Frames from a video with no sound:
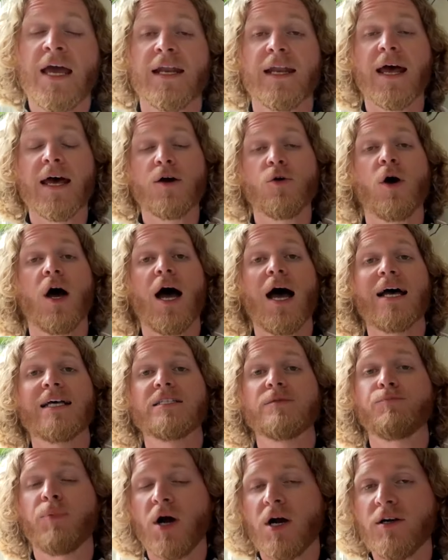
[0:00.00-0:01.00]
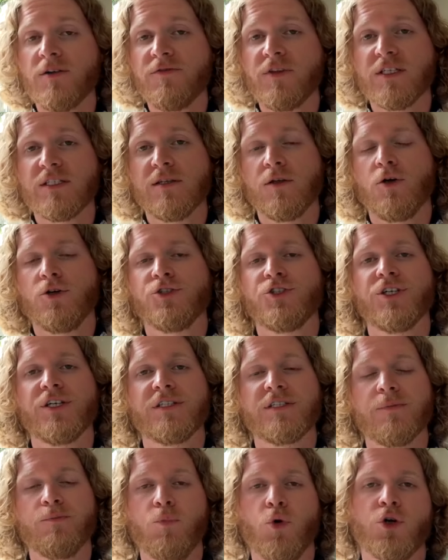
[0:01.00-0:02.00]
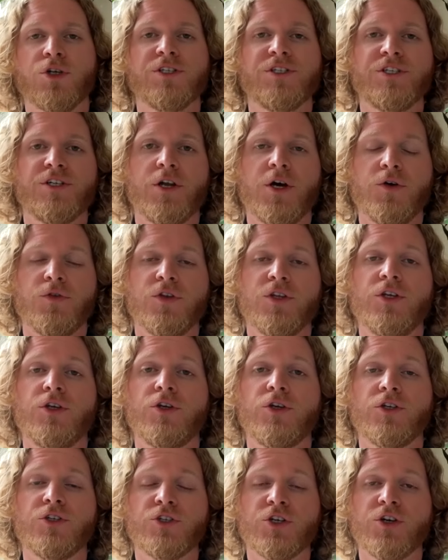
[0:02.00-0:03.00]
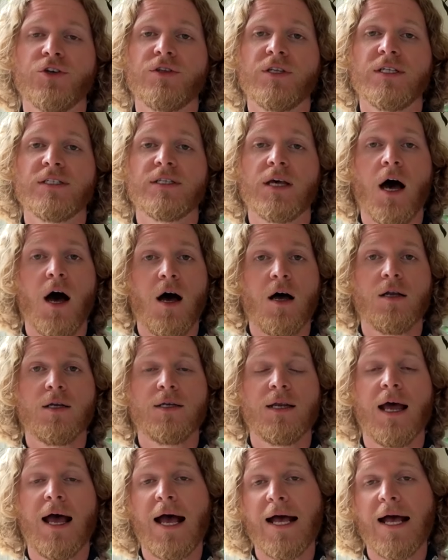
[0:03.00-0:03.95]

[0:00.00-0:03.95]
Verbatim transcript: Now, as part of this launch, it's important to note that you can turn this on